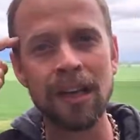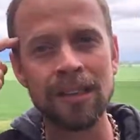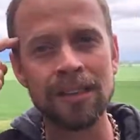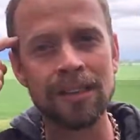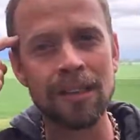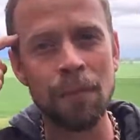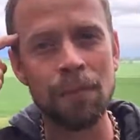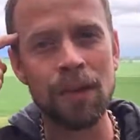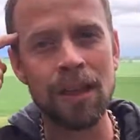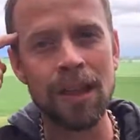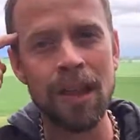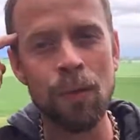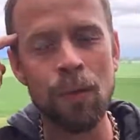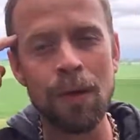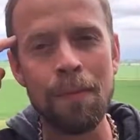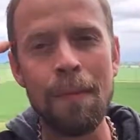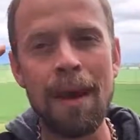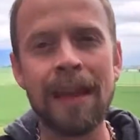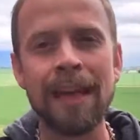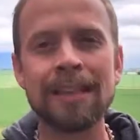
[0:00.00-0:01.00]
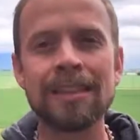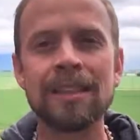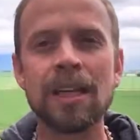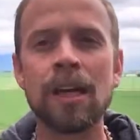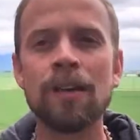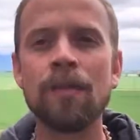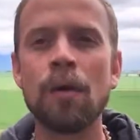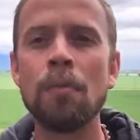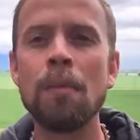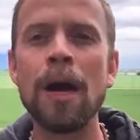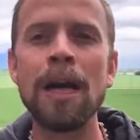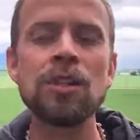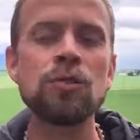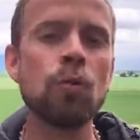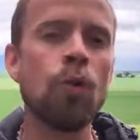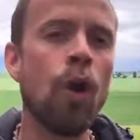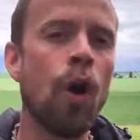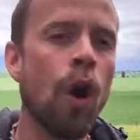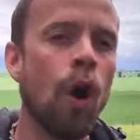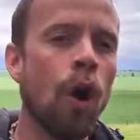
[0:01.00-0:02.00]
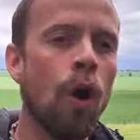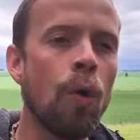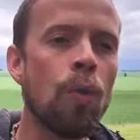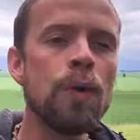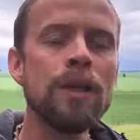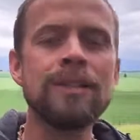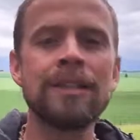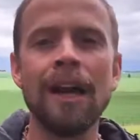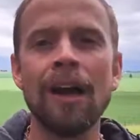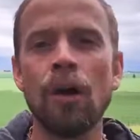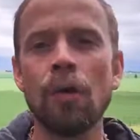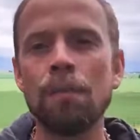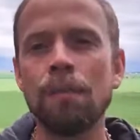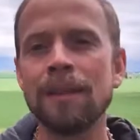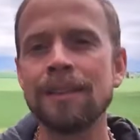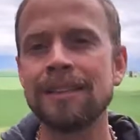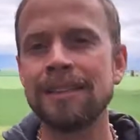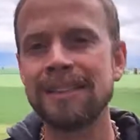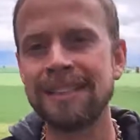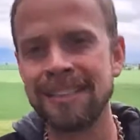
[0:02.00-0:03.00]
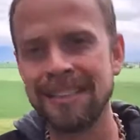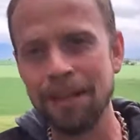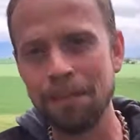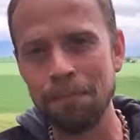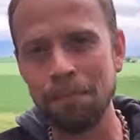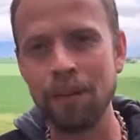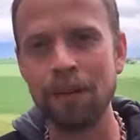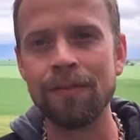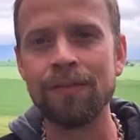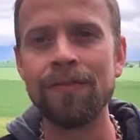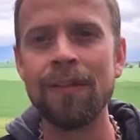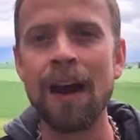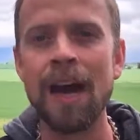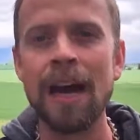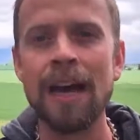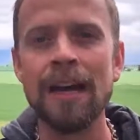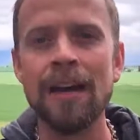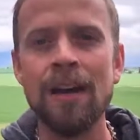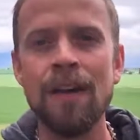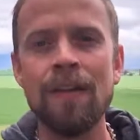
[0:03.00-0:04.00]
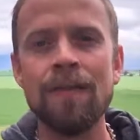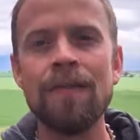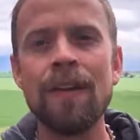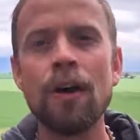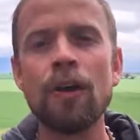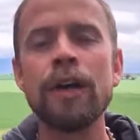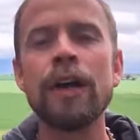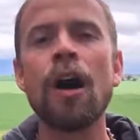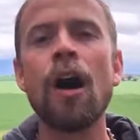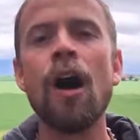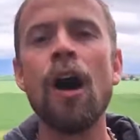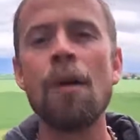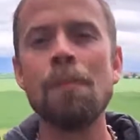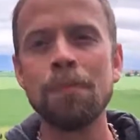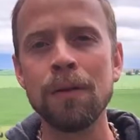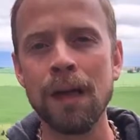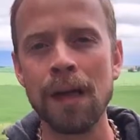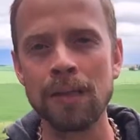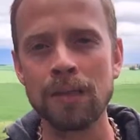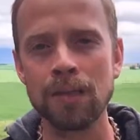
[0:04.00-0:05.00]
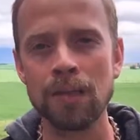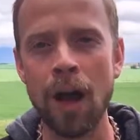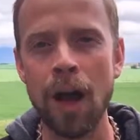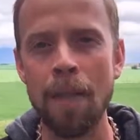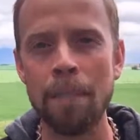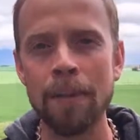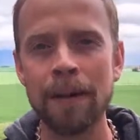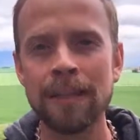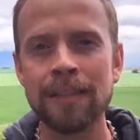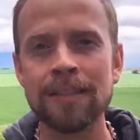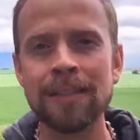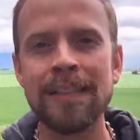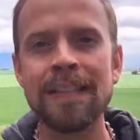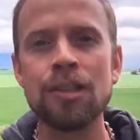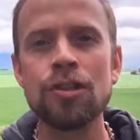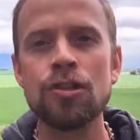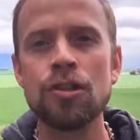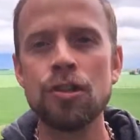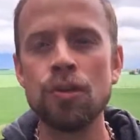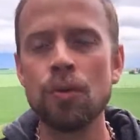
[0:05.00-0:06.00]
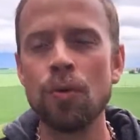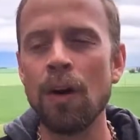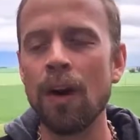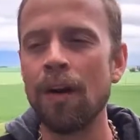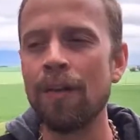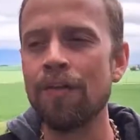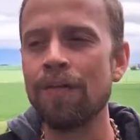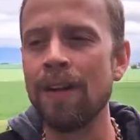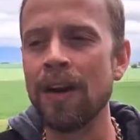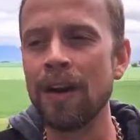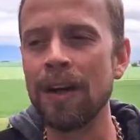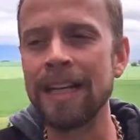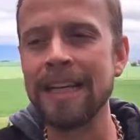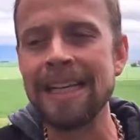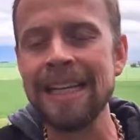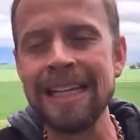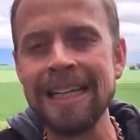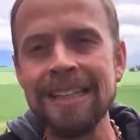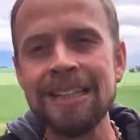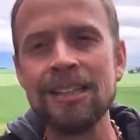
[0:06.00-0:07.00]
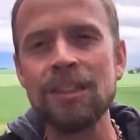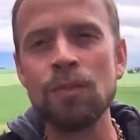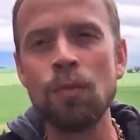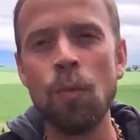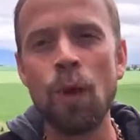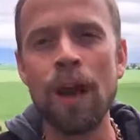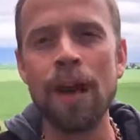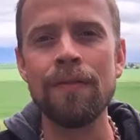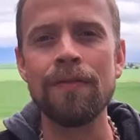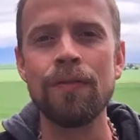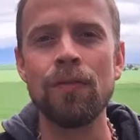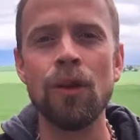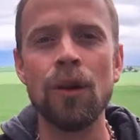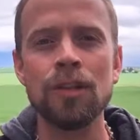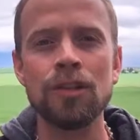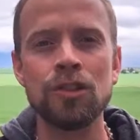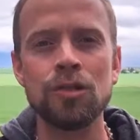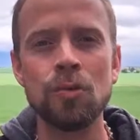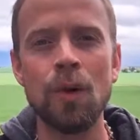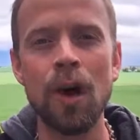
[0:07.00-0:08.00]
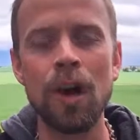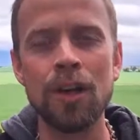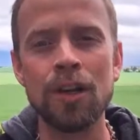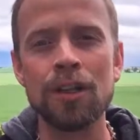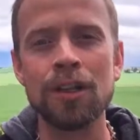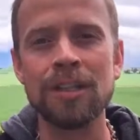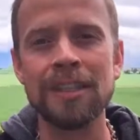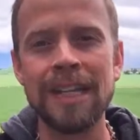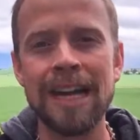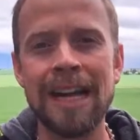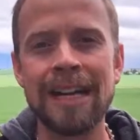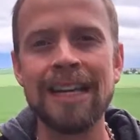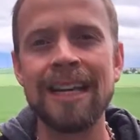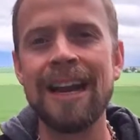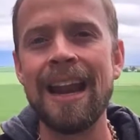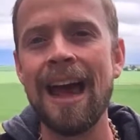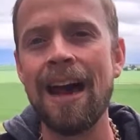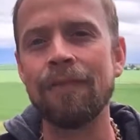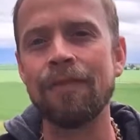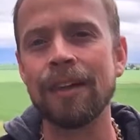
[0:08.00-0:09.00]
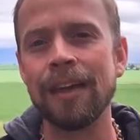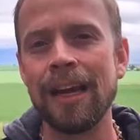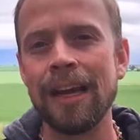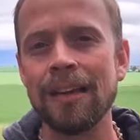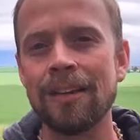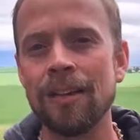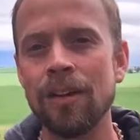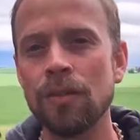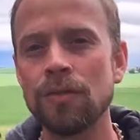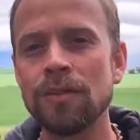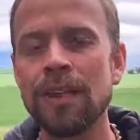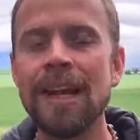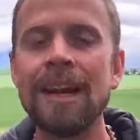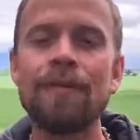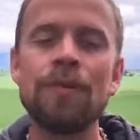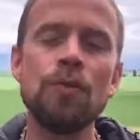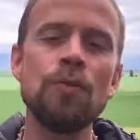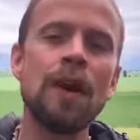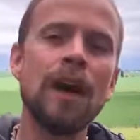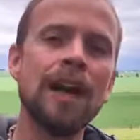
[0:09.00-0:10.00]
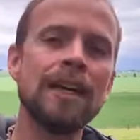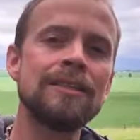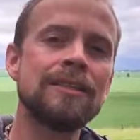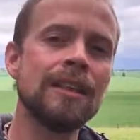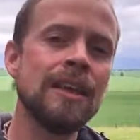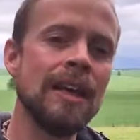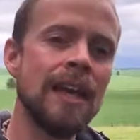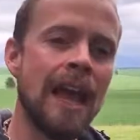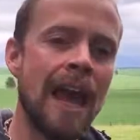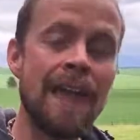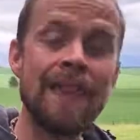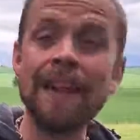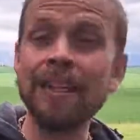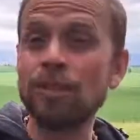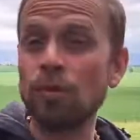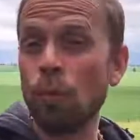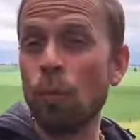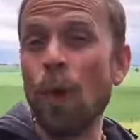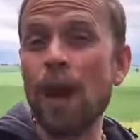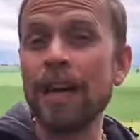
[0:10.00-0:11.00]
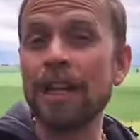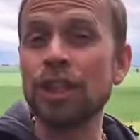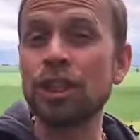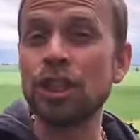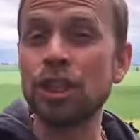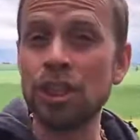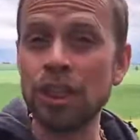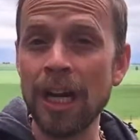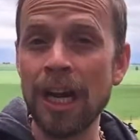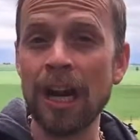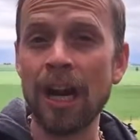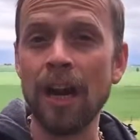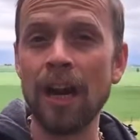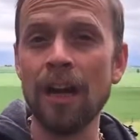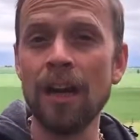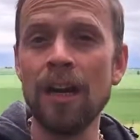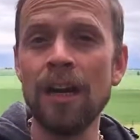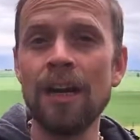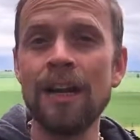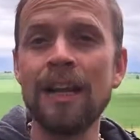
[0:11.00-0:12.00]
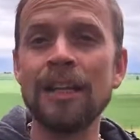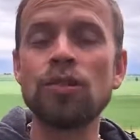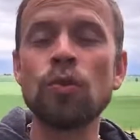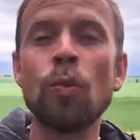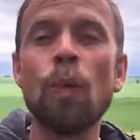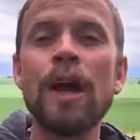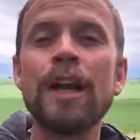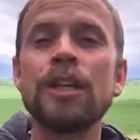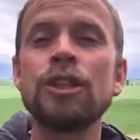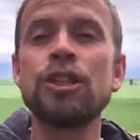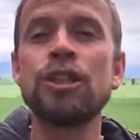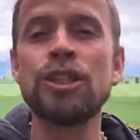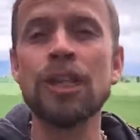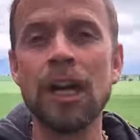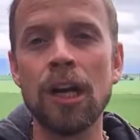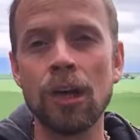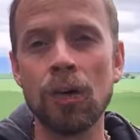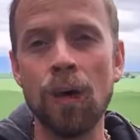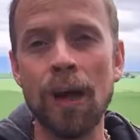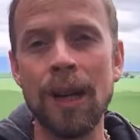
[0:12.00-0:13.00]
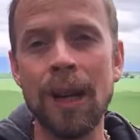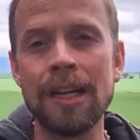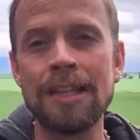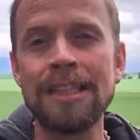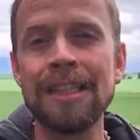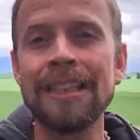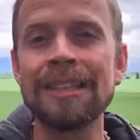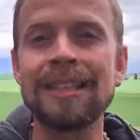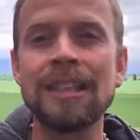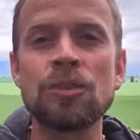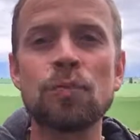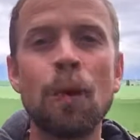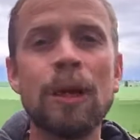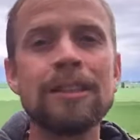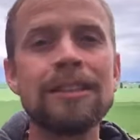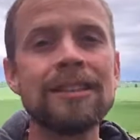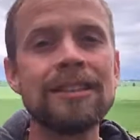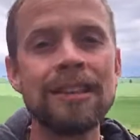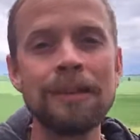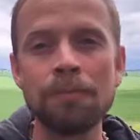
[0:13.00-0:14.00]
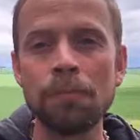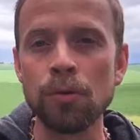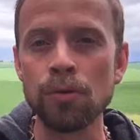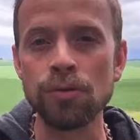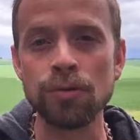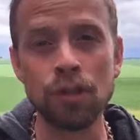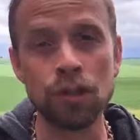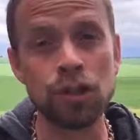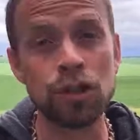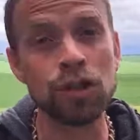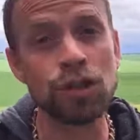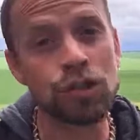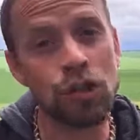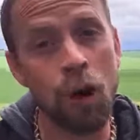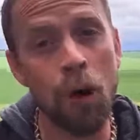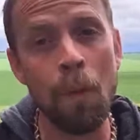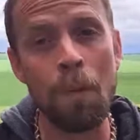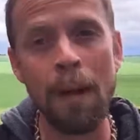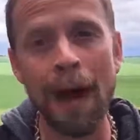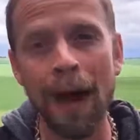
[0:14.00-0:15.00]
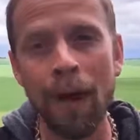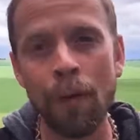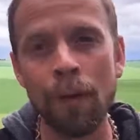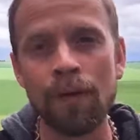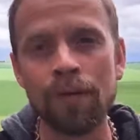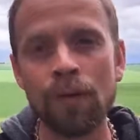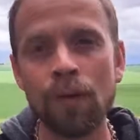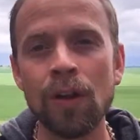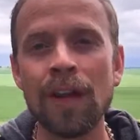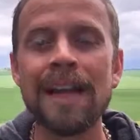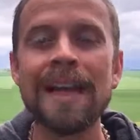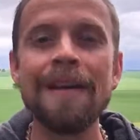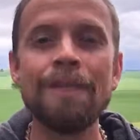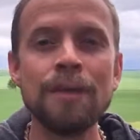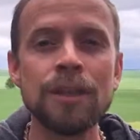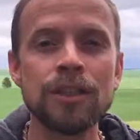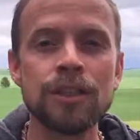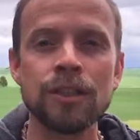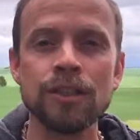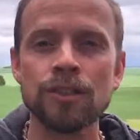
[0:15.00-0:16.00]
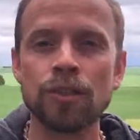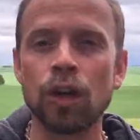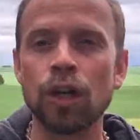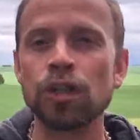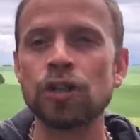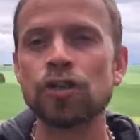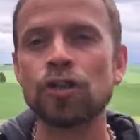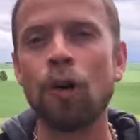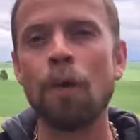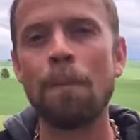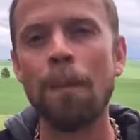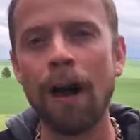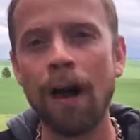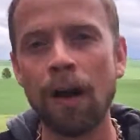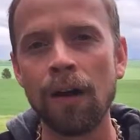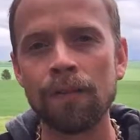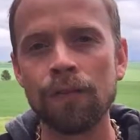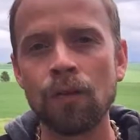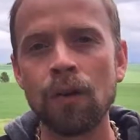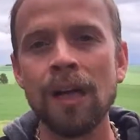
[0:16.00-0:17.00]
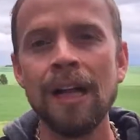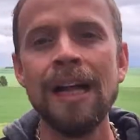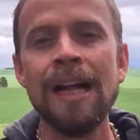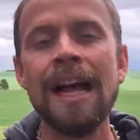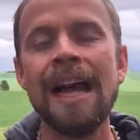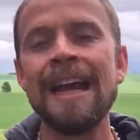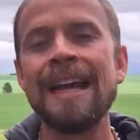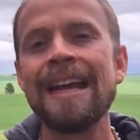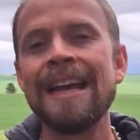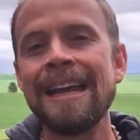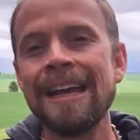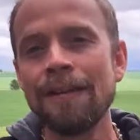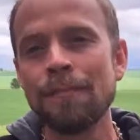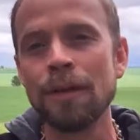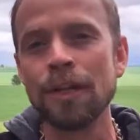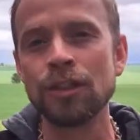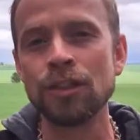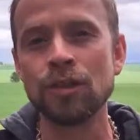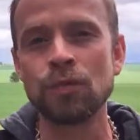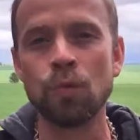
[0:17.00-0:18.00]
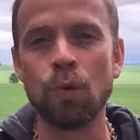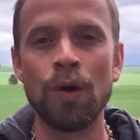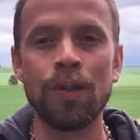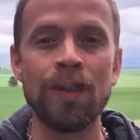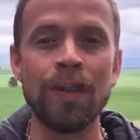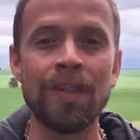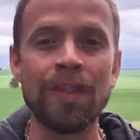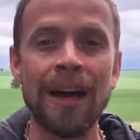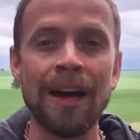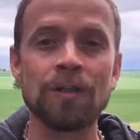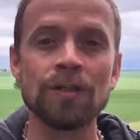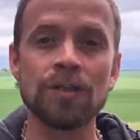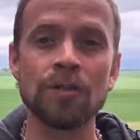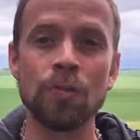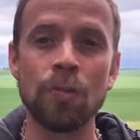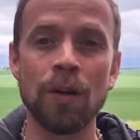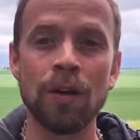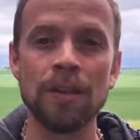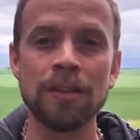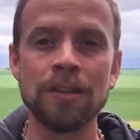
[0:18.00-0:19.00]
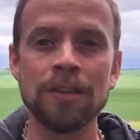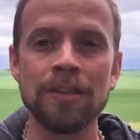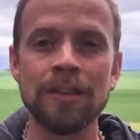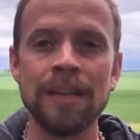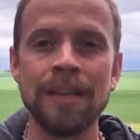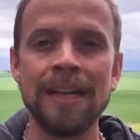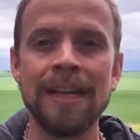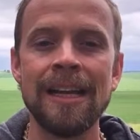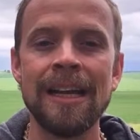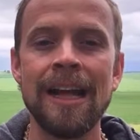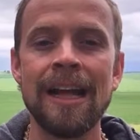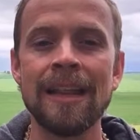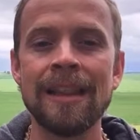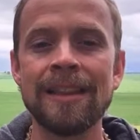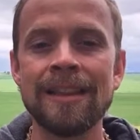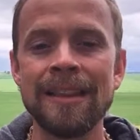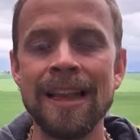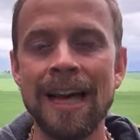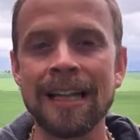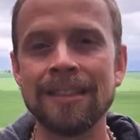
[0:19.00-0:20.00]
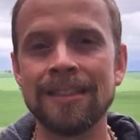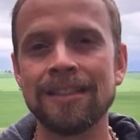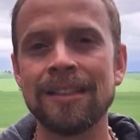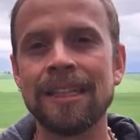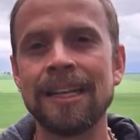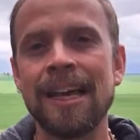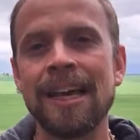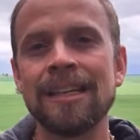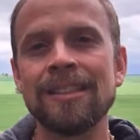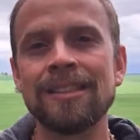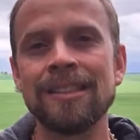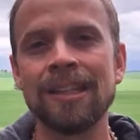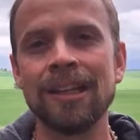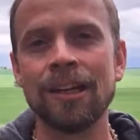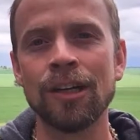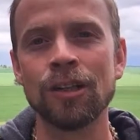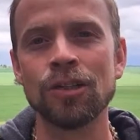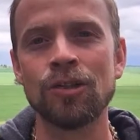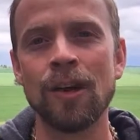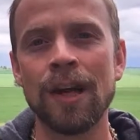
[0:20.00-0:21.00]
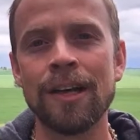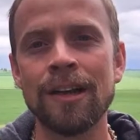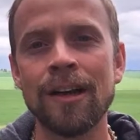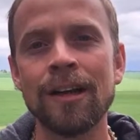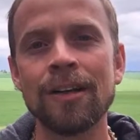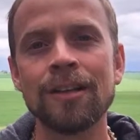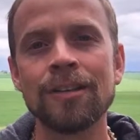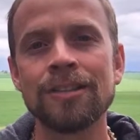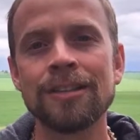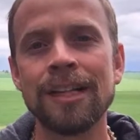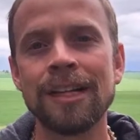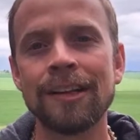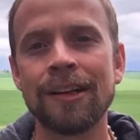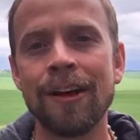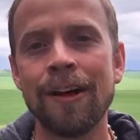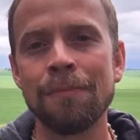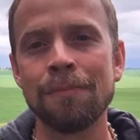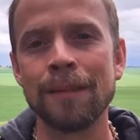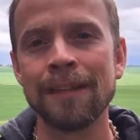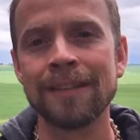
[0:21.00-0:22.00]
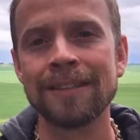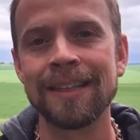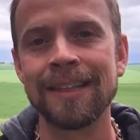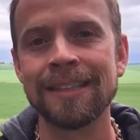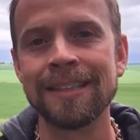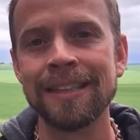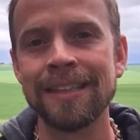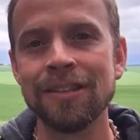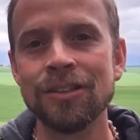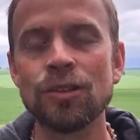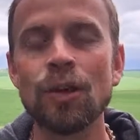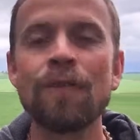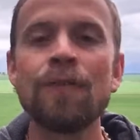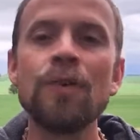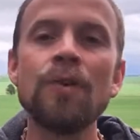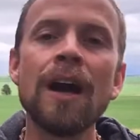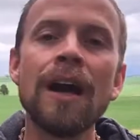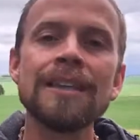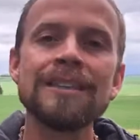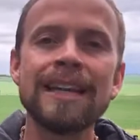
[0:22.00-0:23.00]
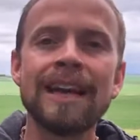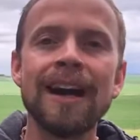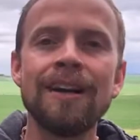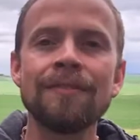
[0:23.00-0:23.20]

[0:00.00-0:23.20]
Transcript: something that we make inside of our minds, will always help us simplify very complex topics into a very easy way for us to understand and navigate those. And if you guys, and that's a way to share, it's a way to share great ideas. That's why symbols are so powerful. Images are so powerful. An image is worth 1,000 words. And that's the case here in trying to understand complex ideas. So if you guys